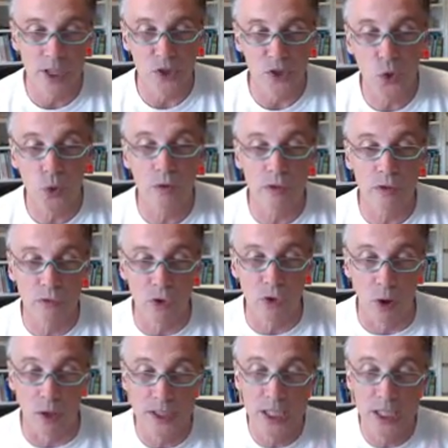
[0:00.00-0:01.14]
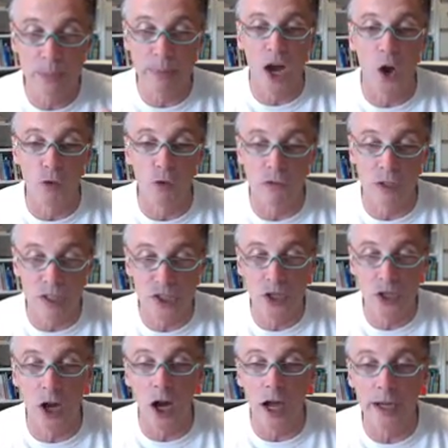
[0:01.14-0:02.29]
short of the robot tipping over on its
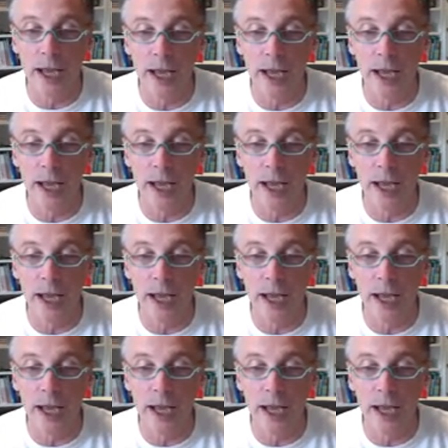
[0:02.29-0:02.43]
side